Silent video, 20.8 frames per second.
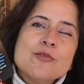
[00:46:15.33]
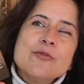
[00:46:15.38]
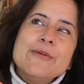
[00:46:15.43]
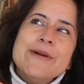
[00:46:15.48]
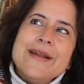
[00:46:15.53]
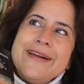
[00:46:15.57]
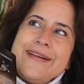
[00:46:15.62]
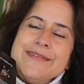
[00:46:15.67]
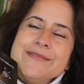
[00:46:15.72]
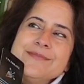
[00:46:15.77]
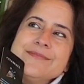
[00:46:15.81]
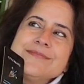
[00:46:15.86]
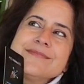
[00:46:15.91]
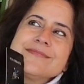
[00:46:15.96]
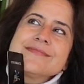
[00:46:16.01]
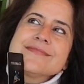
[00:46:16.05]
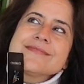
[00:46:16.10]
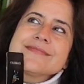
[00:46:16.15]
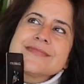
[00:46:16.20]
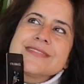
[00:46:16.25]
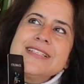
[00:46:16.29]
Well,
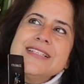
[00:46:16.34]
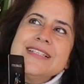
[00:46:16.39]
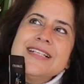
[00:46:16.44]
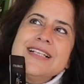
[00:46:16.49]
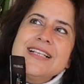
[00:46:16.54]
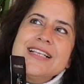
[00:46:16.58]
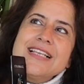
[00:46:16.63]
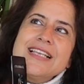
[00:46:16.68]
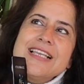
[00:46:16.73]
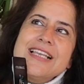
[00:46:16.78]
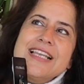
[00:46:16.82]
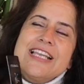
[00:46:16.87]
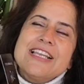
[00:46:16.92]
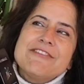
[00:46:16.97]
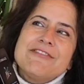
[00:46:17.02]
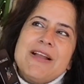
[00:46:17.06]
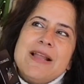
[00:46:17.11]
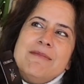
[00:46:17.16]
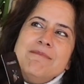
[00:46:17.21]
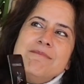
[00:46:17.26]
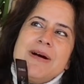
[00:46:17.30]

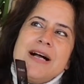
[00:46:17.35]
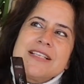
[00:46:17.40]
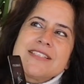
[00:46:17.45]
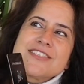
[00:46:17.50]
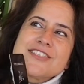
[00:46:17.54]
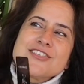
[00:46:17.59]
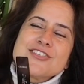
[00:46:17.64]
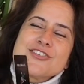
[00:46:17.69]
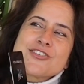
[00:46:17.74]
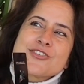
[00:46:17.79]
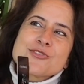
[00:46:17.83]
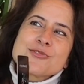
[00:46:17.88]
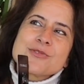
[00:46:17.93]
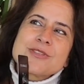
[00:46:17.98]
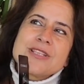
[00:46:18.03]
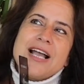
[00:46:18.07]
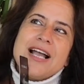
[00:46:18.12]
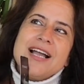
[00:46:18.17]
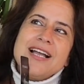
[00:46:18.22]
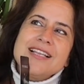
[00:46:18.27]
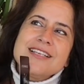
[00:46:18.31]
if I must do
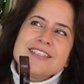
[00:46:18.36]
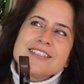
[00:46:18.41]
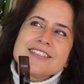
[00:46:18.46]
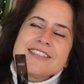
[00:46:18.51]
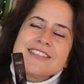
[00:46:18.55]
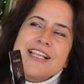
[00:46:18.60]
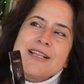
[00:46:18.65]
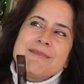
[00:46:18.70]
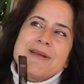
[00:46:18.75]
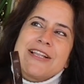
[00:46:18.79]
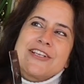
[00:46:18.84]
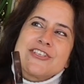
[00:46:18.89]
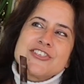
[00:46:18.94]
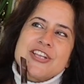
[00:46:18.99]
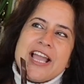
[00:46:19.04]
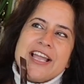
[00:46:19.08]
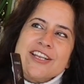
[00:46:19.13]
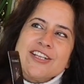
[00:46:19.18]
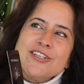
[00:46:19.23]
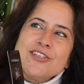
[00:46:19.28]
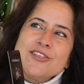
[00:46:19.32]
that, then my
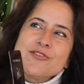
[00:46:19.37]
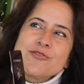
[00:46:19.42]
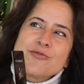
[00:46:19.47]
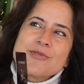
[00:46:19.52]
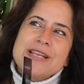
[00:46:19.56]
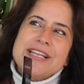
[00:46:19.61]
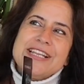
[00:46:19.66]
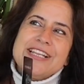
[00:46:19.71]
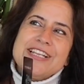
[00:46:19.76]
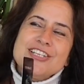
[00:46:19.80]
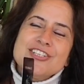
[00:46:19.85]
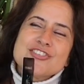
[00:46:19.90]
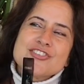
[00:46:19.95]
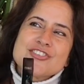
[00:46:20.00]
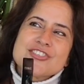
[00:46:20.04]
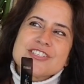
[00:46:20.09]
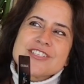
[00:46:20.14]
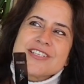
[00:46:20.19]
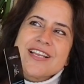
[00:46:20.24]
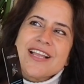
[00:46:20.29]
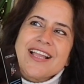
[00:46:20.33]
channel
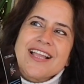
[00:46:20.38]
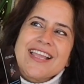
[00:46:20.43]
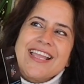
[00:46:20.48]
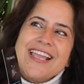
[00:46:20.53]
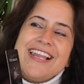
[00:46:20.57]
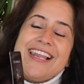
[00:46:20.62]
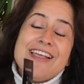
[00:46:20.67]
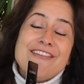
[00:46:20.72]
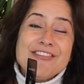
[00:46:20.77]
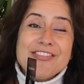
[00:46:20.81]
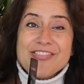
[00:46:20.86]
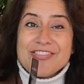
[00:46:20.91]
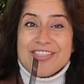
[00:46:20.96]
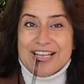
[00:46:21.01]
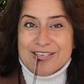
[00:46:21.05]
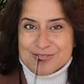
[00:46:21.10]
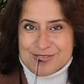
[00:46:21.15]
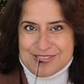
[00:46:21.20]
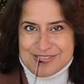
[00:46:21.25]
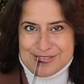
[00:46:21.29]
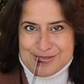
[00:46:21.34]
reached
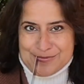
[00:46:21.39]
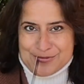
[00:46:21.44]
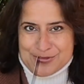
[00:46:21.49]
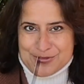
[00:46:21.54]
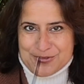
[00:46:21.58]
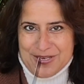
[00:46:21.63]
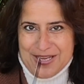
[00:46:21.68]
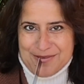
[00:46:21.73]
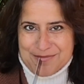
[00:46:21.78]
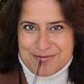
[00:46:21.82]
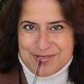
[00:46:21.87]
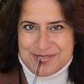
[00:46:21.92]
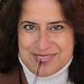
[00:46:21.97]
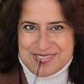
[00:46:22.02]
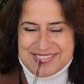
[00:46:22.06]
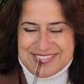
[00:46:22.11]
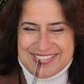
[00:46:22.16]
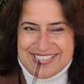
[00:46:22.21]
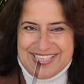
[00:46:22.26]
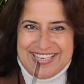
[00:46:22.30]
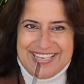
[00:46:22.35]
11,000
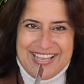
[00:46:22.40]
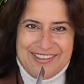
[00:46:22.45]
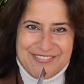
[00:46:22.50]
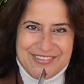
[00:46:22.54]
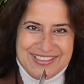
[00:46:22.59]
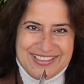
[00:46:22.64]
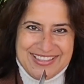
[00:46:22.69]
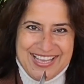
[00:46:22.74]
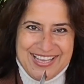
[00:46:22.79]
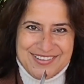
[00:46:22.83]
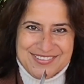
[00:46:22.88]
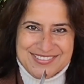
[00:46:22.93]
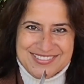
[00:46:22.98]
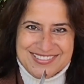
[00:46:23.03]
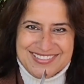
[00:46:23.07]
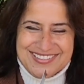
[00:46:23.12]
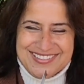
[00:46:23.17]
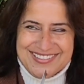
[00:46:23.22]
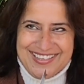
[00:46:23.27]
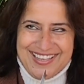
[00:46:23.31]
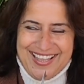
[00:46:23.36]
subscribers.
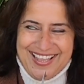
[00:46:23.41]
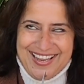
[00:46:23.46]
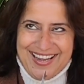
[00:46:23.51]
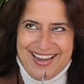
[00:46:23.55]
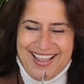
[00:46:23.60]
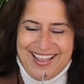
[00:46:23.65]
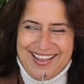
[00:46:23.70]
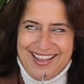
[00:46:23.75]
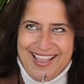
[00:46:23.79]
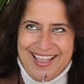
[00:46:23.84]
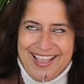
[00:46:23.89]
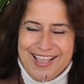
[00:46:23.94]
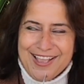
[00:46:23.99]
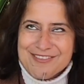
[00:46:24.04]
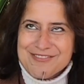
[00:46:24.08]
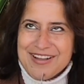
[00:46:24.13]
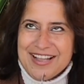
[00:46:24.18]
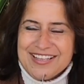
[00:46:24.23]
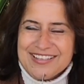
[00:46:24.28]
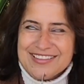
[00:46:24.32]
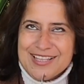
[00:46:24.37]
11,000, and I
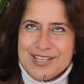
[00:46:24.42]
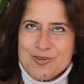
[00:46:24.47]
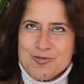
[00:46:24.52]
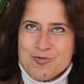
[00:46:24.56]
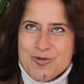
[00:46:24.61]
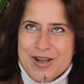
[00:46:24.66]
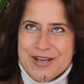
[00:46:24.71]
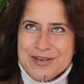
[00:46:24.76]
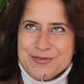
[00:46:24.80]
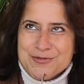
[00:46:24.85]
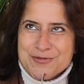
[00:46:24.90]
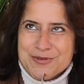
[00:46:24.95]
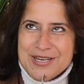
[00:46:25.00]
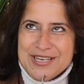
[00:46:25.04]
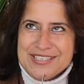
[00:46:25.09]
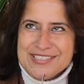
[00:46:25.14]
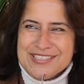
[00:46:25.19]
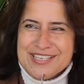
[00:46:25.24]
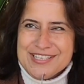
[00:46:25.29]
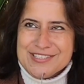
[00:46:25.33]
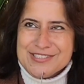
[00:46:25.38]
have, I think,
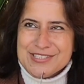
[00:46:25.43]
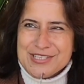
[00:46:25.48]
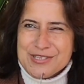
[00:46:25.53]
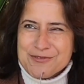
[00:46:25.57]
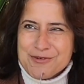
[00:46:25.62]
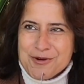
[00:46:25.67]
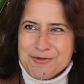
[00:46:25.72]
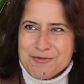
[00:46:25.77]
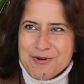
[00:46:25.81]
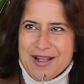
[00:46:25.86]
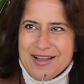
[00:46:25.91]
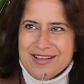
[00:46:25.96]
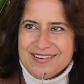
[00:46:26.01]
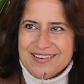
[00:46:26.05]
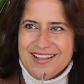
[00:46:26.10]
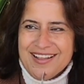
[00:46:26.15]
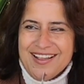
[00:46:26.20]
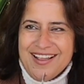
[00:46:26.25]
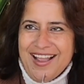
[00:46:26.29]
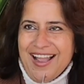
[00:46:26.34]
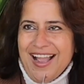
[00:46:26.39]

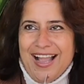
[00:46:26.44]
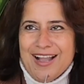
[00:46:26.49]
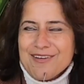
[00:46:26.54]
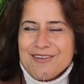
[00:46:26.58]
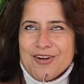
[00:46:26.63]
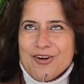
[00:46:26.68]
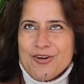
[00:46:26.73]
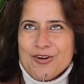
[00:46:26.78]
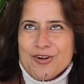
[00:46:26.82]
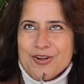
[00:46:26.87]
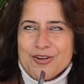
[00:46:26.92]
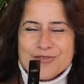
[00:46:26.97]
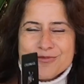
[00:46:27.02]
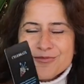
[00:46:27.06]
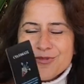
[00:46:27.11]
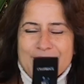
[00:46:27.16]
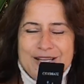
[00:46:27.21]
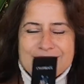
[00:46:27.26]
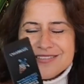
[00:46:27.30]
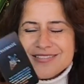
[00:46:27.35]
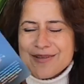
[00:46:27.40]
1101 or
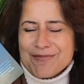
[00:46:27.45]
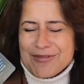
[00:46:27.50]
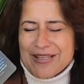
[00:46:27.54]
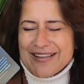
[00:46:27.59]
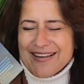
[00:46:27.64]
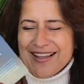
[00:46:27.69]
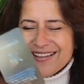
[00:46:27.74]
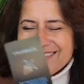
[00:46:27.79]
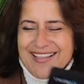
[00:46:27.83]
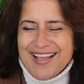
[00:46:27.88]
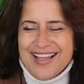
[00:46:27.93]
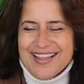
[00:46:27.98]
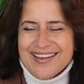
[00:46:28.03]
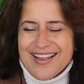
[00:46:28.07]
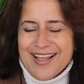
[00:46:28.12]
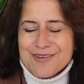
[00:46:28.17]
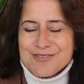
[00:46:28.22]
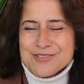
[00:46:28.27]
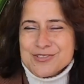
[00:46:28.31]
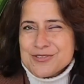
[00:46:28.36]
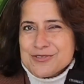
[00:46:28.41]
something like
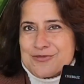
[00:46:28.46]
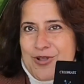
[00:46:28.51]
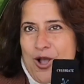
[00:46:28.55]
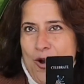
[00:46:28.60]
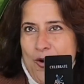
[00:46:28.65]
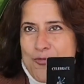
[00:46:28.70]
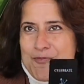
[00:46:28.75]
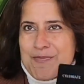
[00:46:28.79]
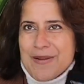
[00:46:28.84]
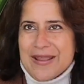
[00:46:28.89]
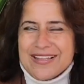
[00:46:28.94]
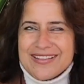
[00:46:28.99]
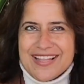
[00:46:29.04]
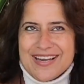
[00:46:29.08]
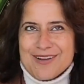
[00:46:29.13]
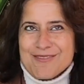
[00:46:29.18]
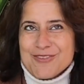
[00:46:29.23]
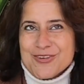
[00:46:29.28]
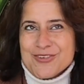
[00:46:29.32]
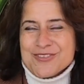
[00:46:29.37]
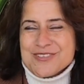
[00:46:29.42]
that. I was hoping
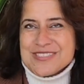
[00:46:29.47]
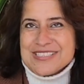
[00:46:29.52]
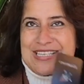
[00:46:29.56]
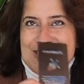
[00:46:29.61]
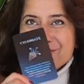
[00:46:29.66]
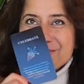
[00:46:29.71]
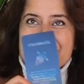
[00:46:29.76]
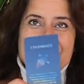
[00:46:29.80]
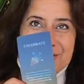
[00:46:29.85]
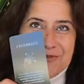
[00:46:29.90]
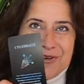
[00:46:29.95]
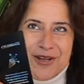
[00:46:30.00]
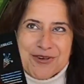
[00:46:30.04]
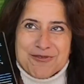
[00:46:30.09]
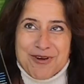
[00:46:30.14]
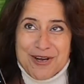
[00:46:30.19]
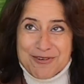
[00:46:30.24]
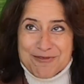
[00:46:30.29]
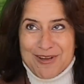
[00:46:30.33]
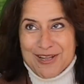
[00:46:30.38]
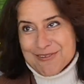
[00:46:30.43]
that I'm going to see
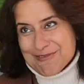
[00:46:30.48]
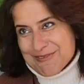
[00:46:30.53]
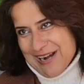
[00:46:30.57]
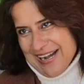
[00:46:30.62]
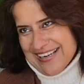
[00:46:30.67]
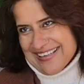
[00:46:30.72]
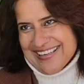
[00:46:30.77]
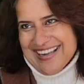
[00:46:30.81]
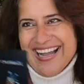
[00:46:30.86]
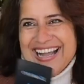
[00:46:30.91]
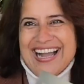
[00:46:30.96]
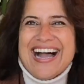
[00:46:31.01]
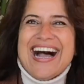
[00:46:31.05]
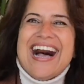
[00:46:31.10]
11111.